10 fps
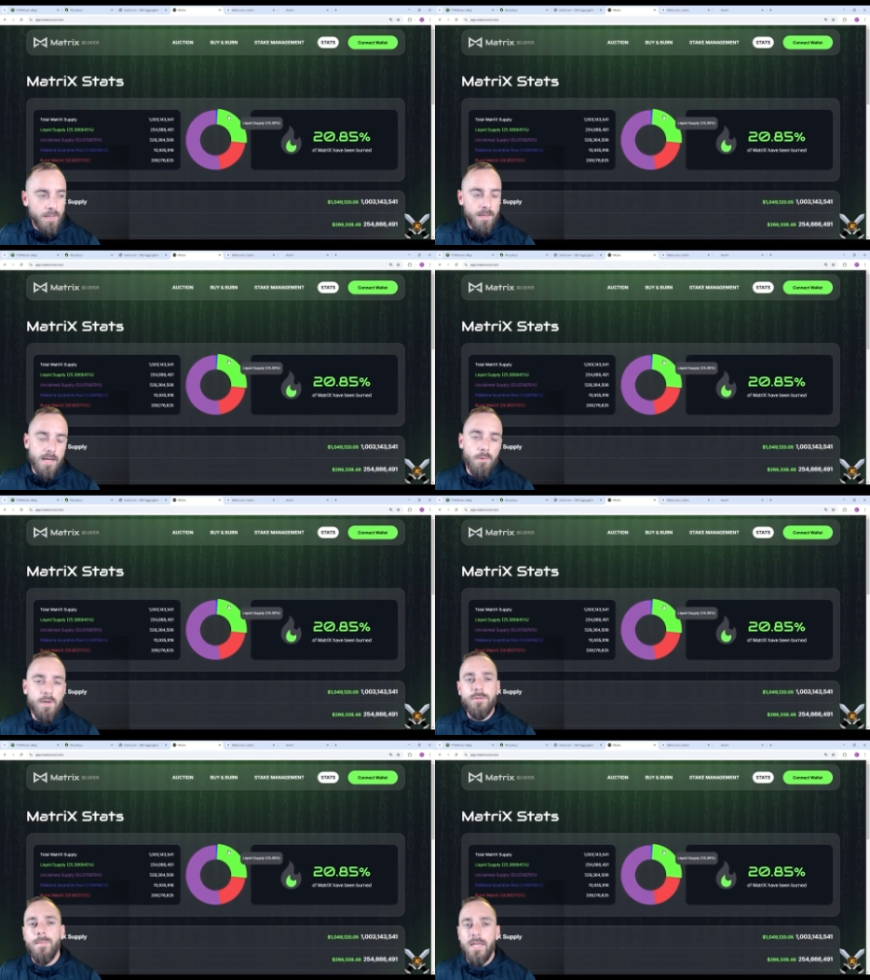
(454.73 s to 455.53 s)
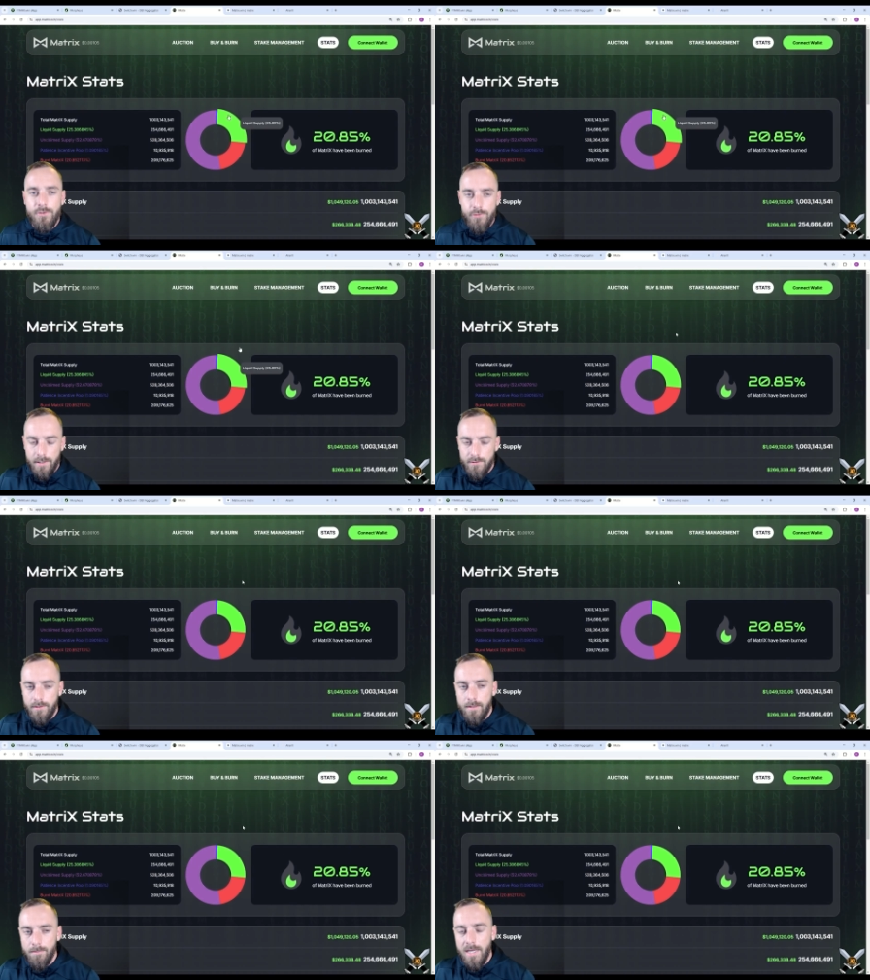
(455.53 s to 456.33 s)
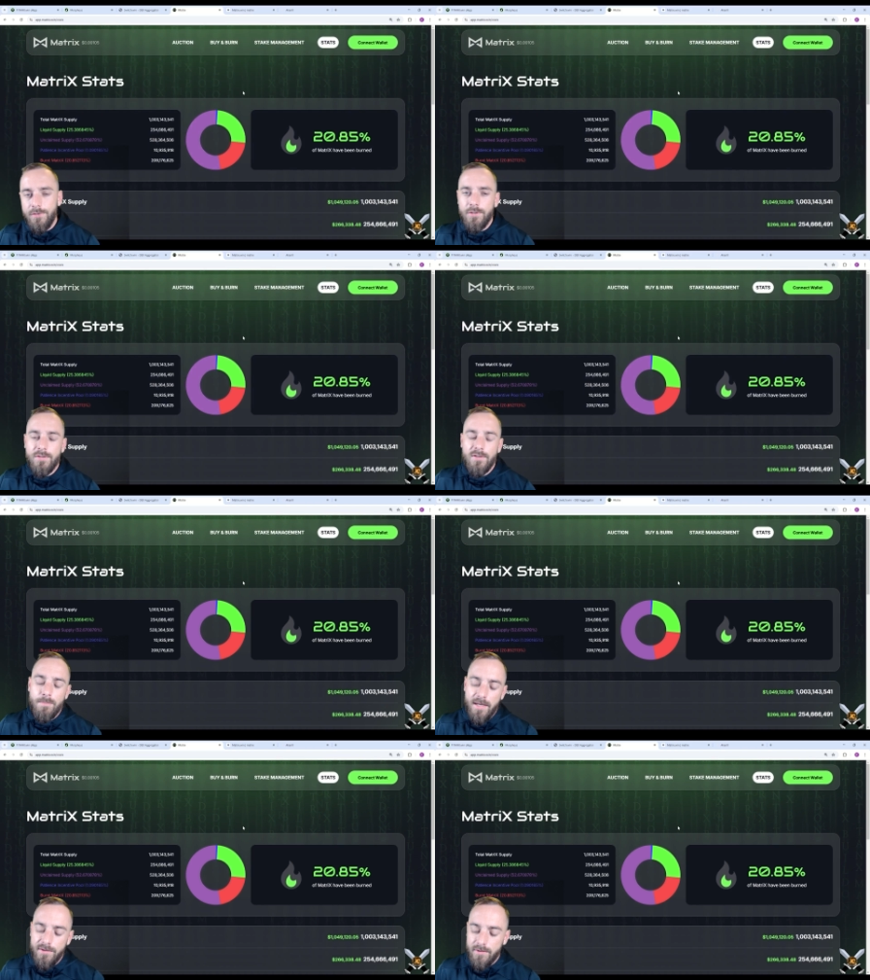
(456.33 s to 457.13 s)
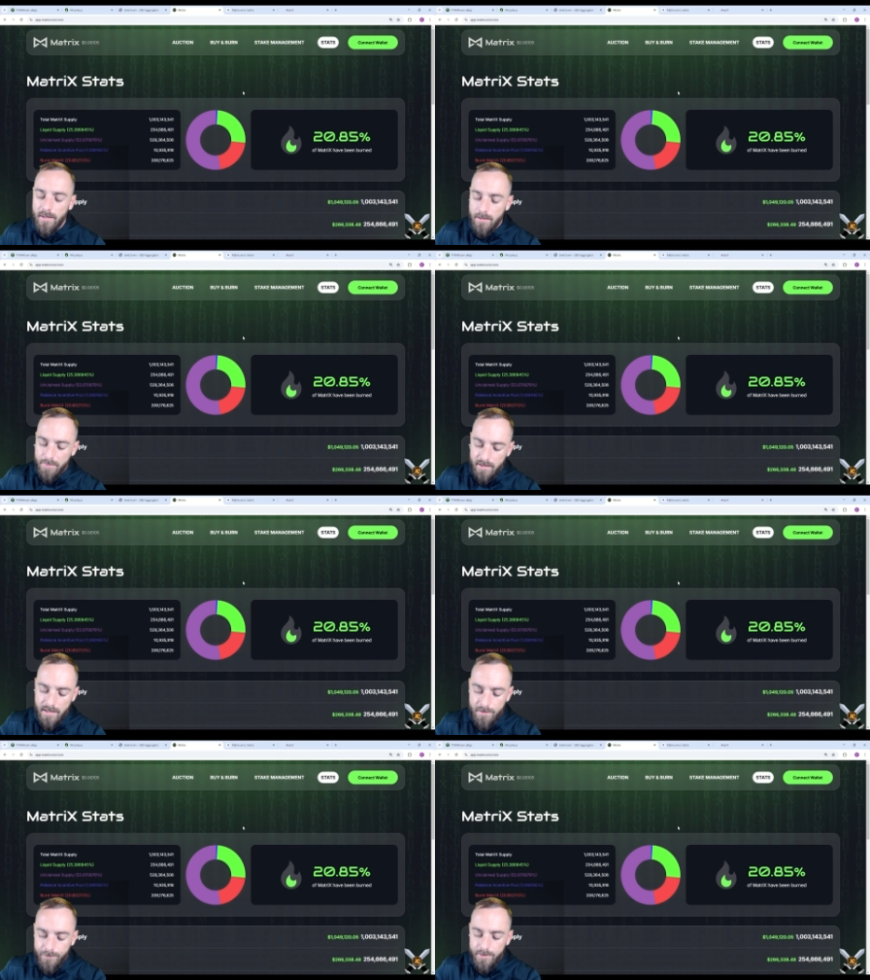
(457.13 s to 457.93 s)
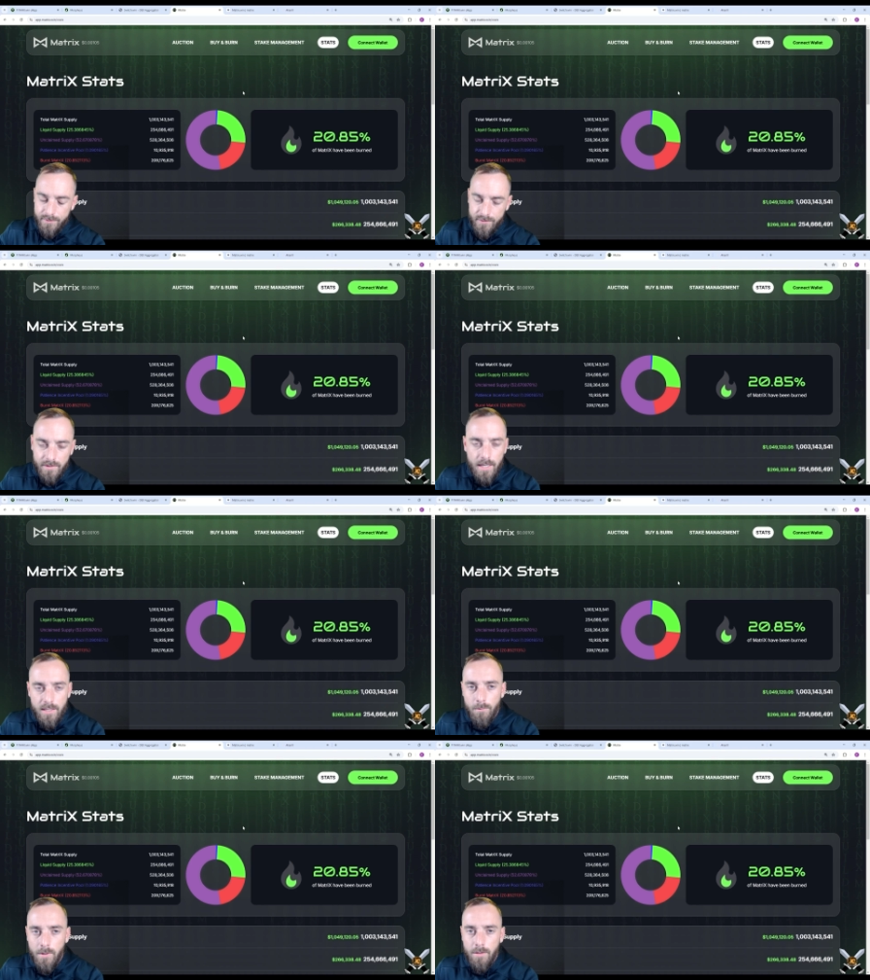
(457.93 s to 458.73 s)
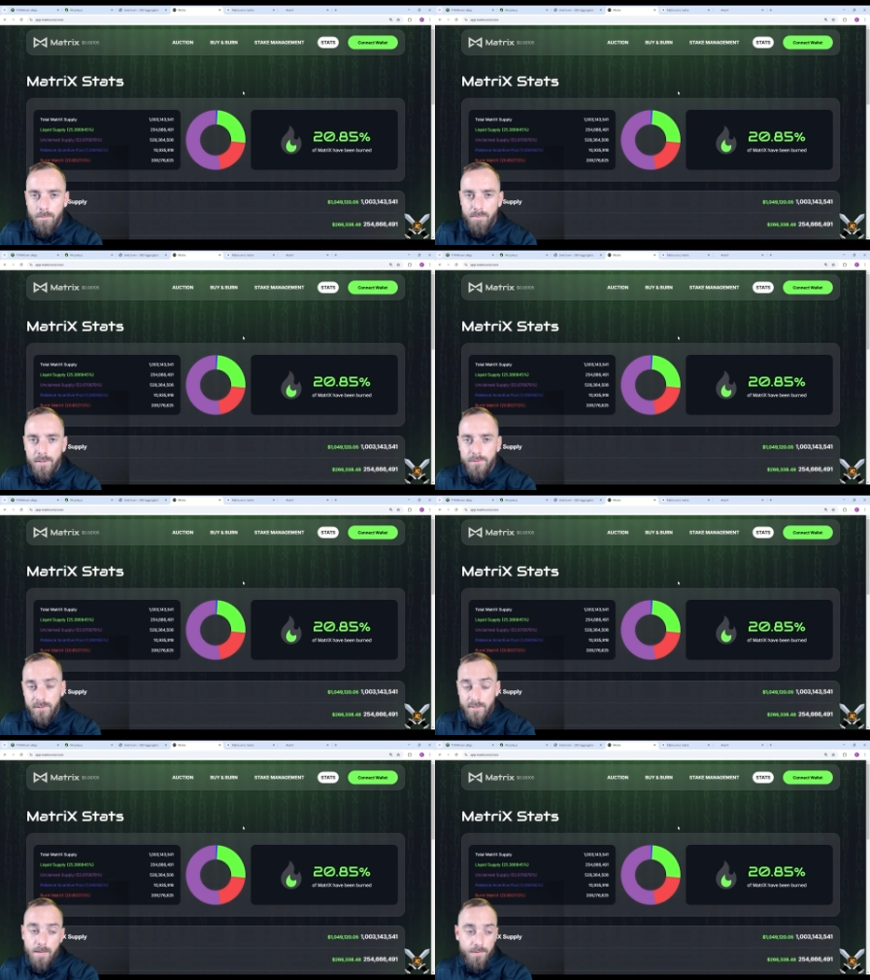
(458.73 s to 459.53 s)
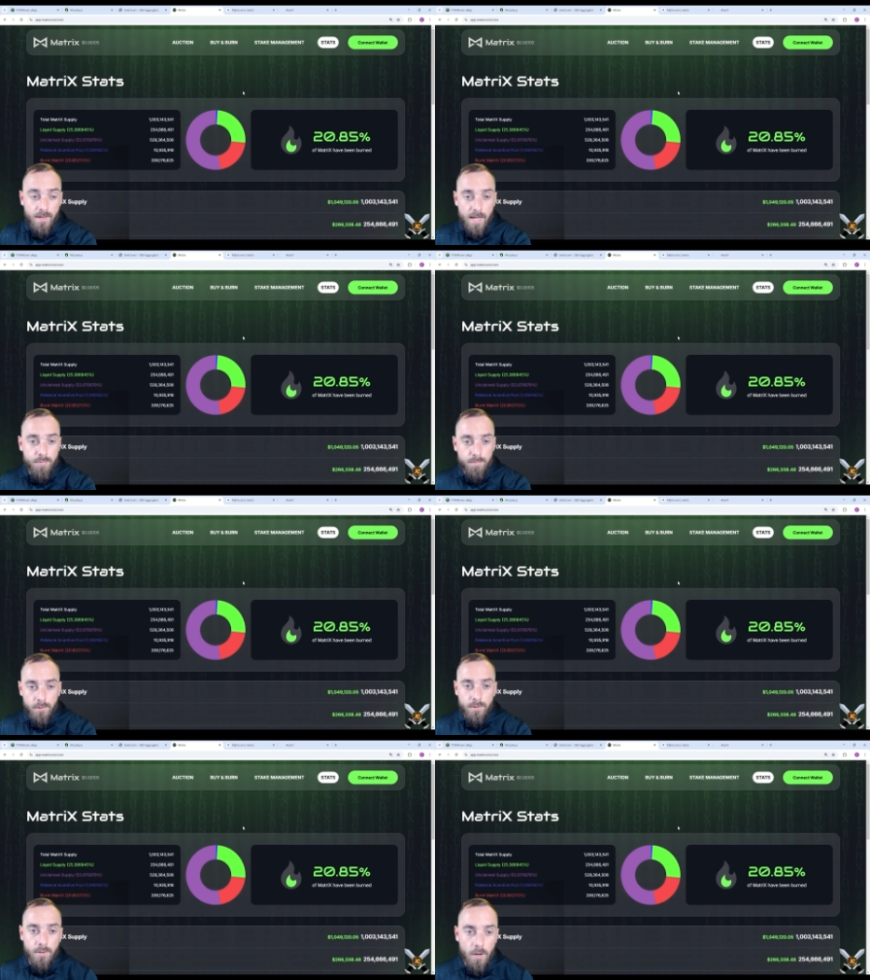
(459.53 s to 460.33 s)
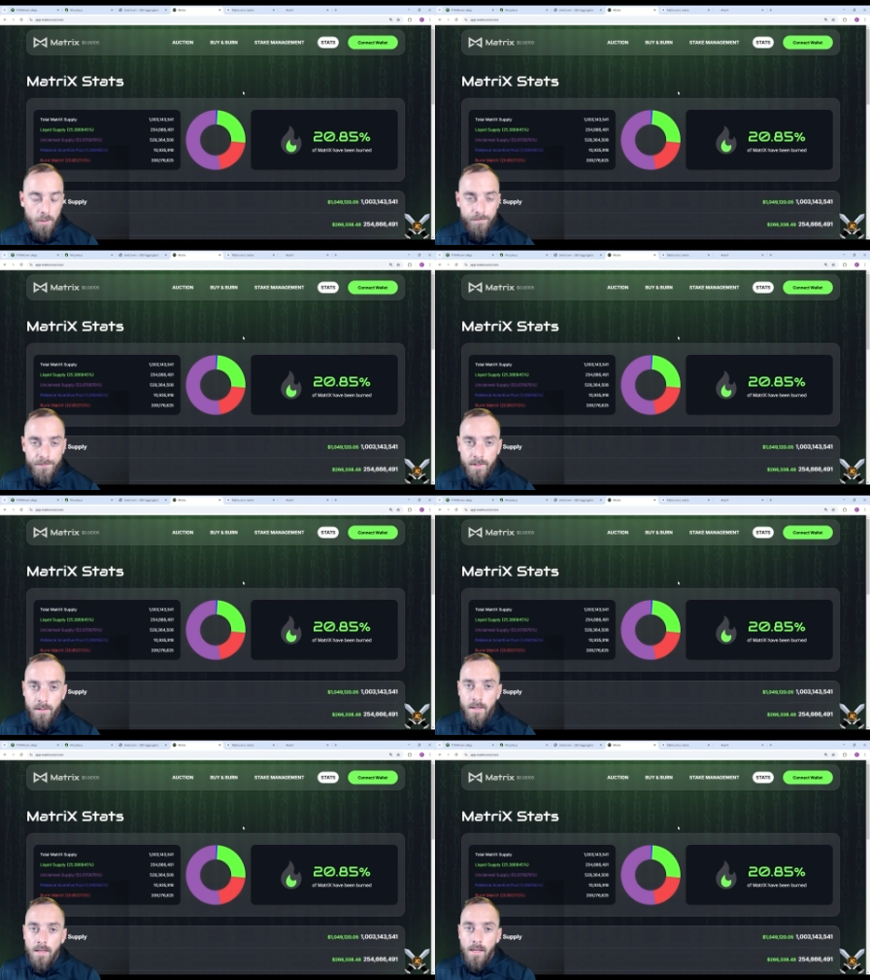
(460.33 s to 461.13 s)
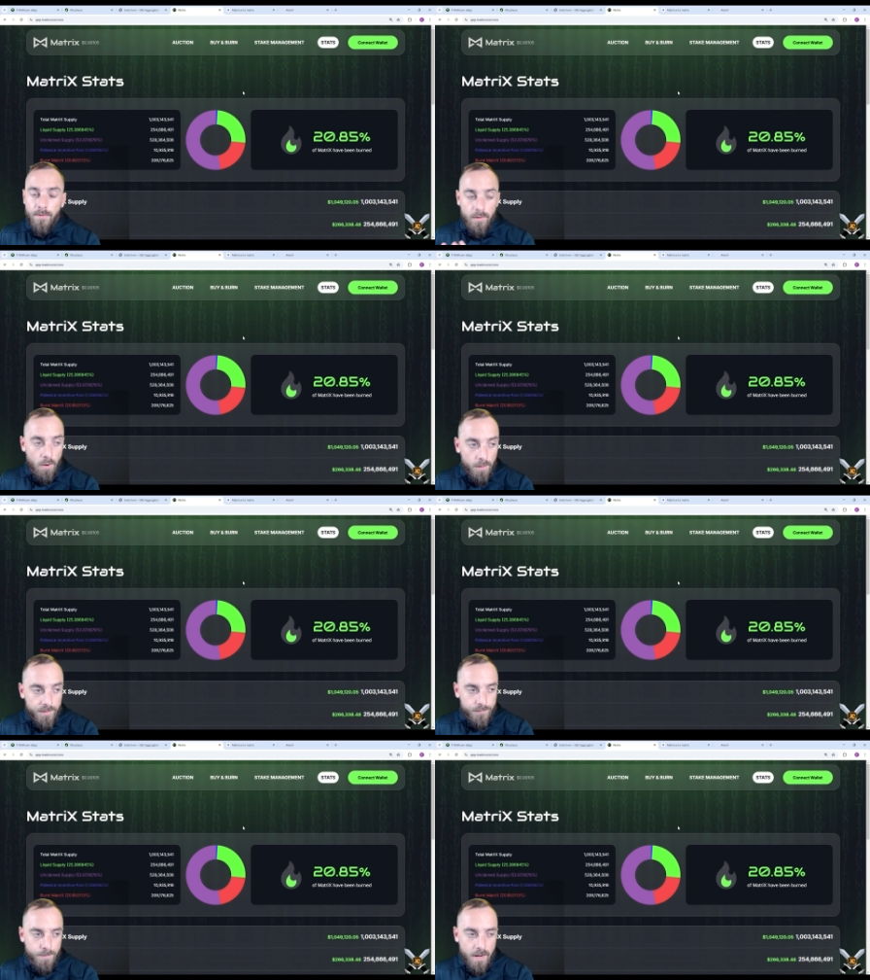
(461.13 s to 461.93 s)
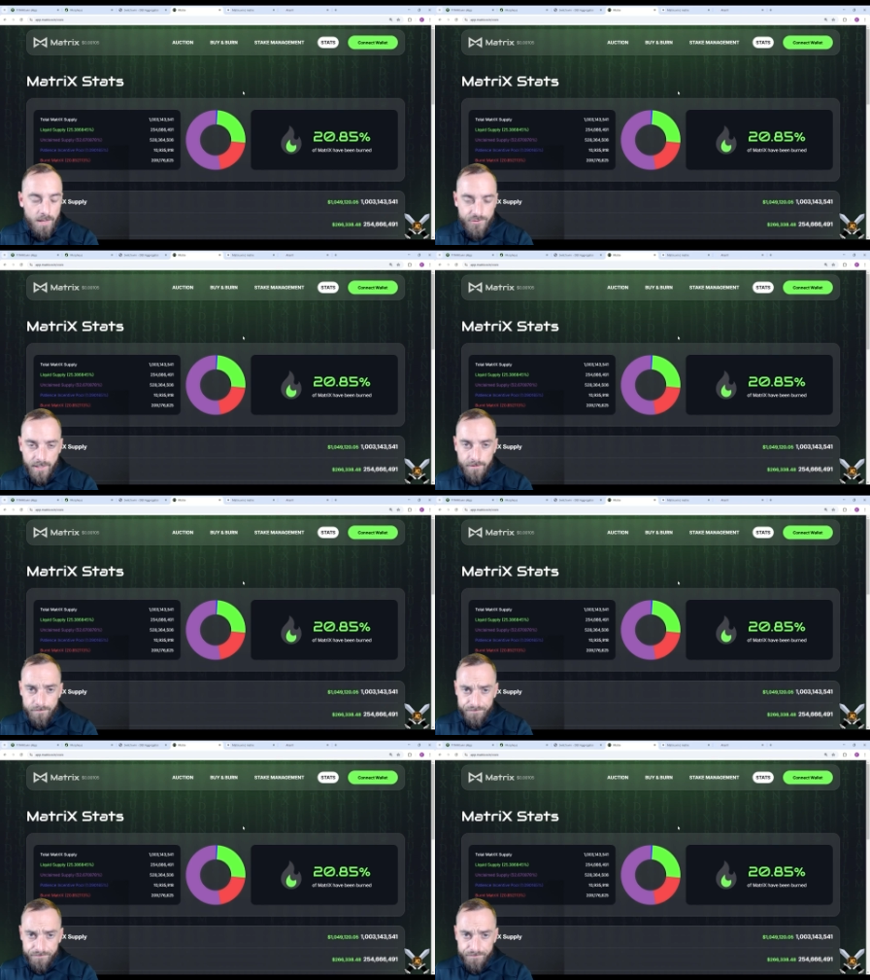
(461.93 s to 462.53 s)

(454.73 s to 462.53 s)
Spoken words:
Now, what is Matrix? Matrix is basically a benevolent staking well built on top of the Hyper protocol. The goal of this project